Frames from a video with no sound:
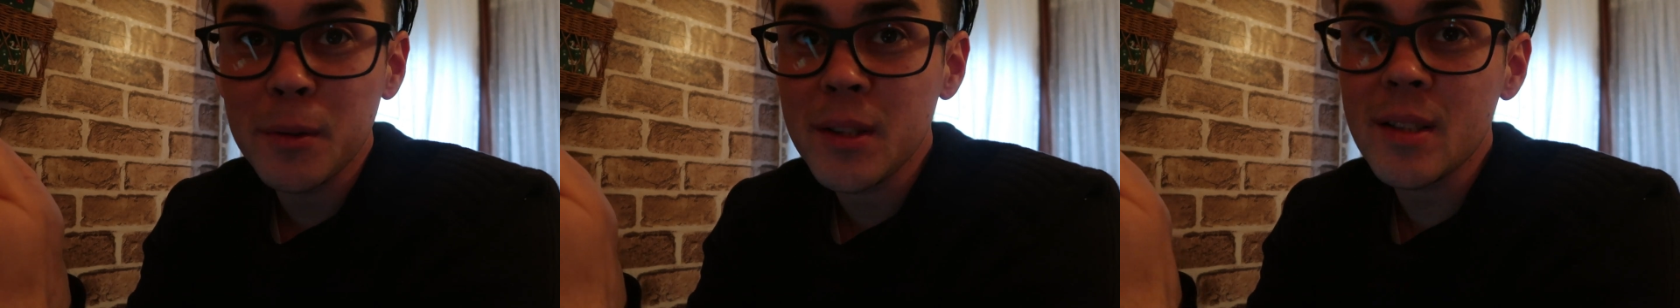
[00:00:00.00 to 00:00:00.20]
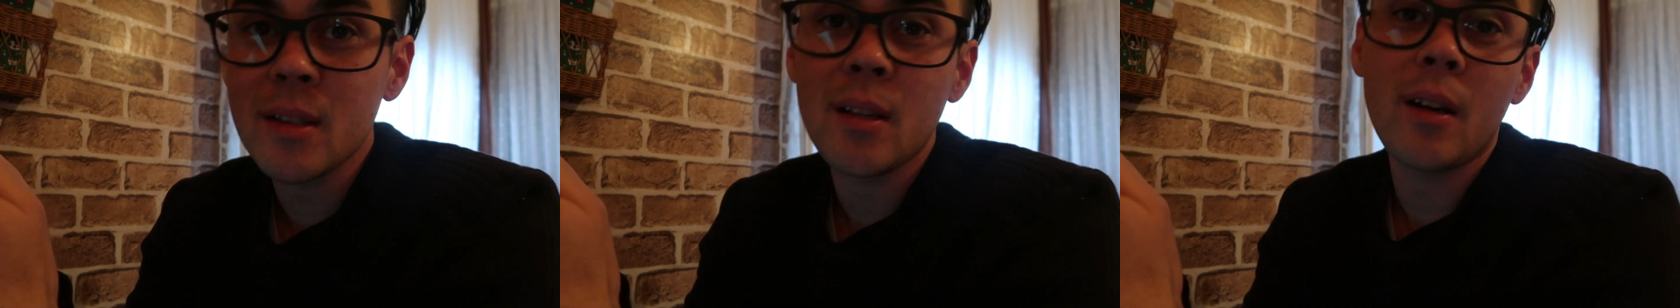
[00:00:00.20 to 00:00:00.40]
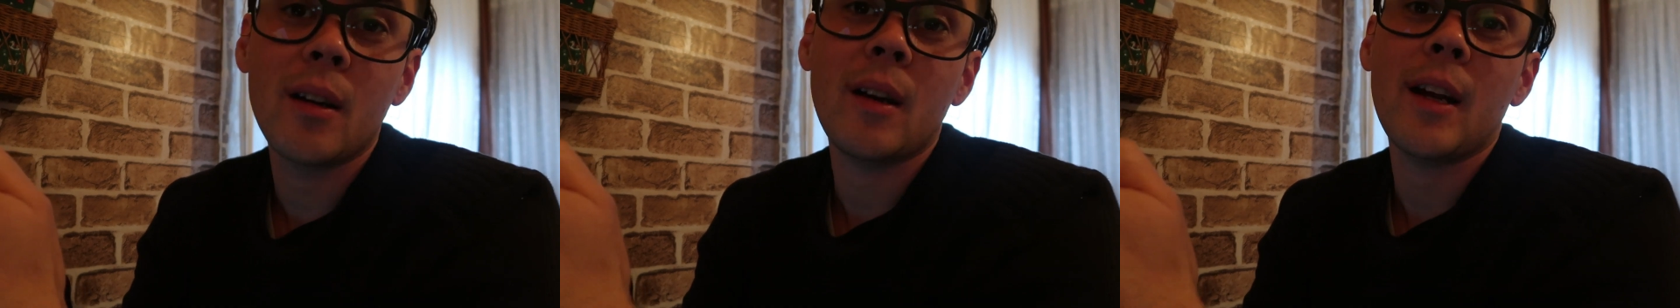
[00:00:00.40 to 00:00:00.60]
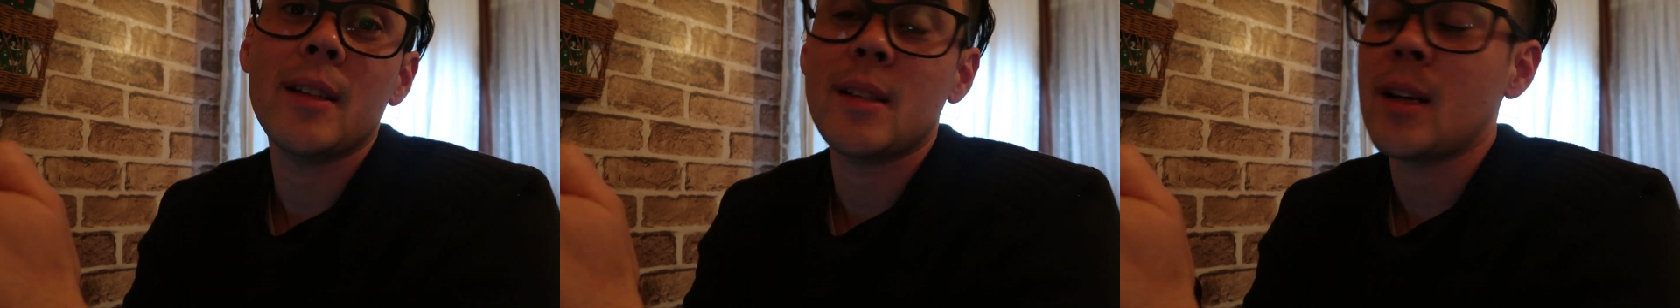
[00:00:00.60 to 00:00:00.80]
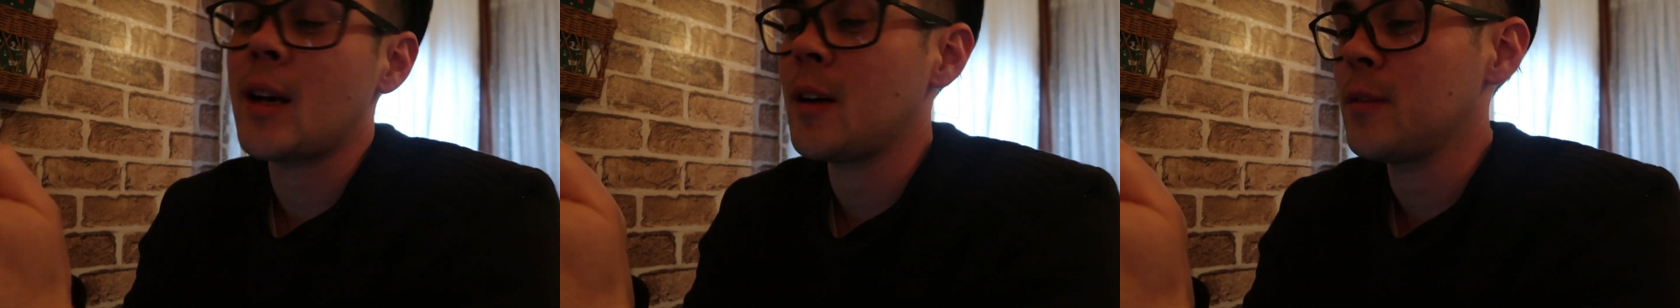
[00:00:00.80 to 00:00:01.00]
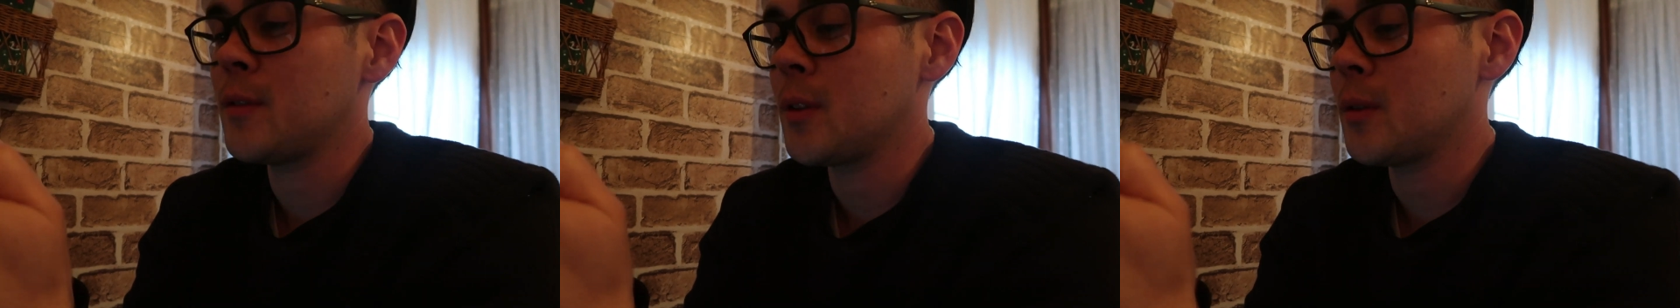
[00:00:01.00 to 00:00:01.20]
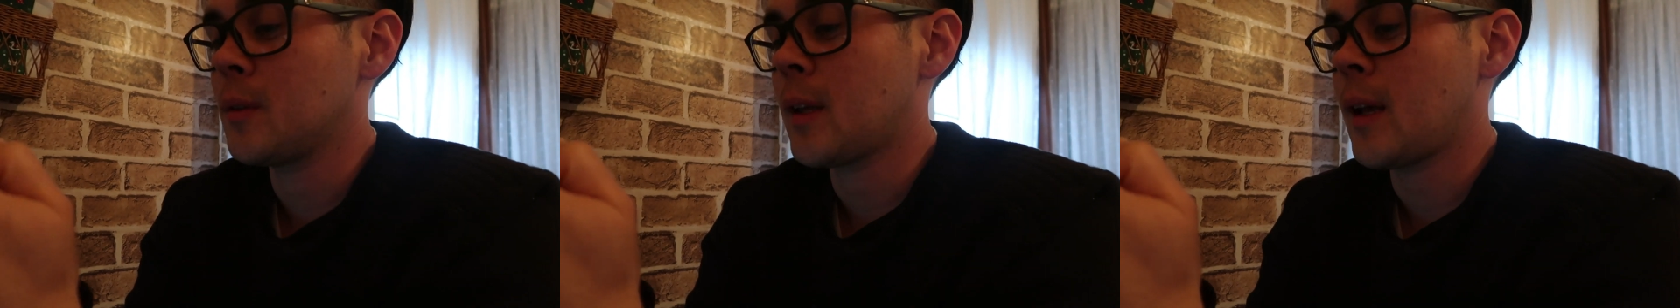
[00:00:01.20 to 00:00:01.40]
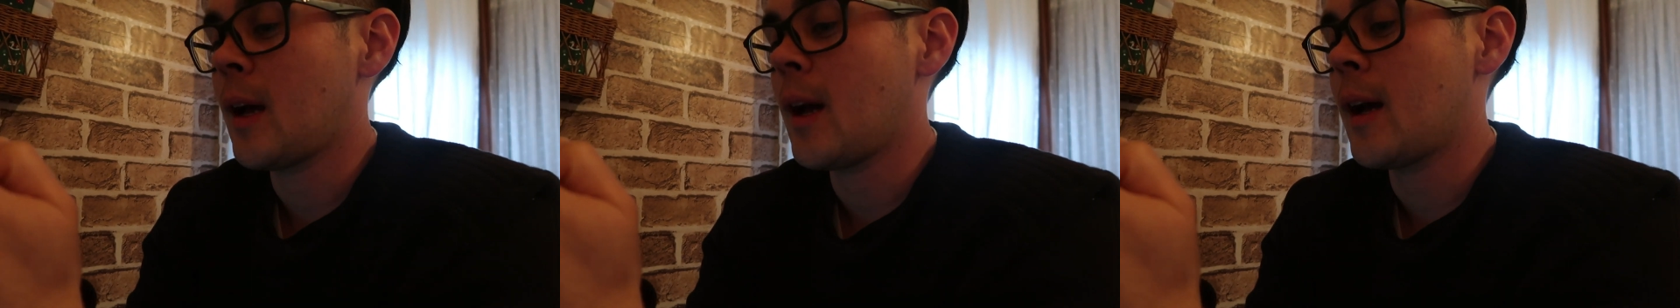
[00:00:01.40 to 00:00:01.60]
This car has a high flow
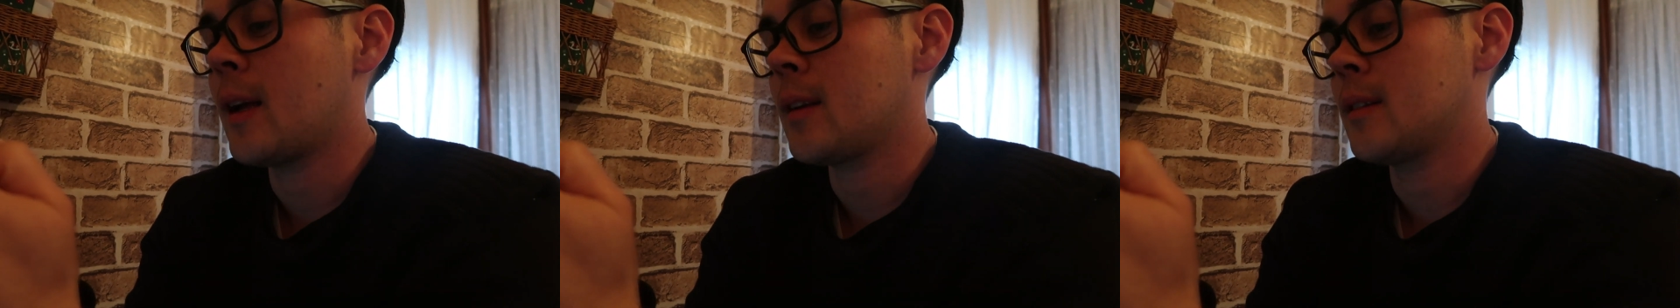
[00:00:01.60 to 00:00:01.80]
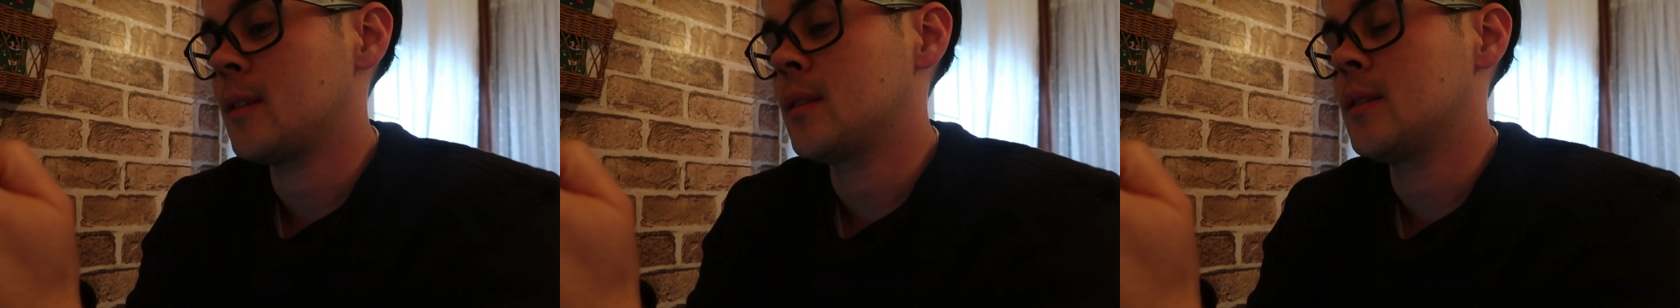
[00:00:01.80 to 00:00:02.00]
cat.